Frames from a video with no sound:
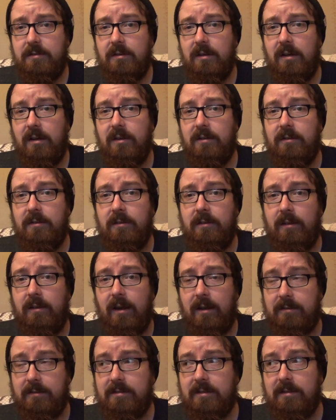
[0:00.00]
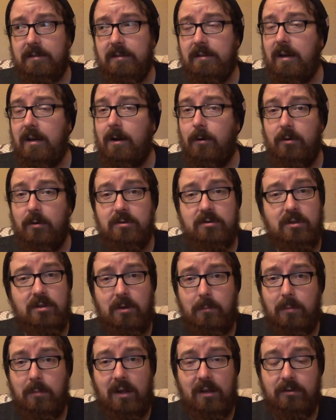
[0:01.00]
And I'll tell you now, it's
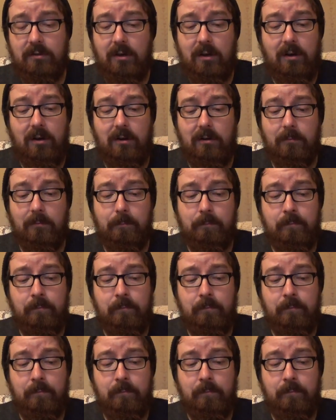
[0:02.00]
not bland at all.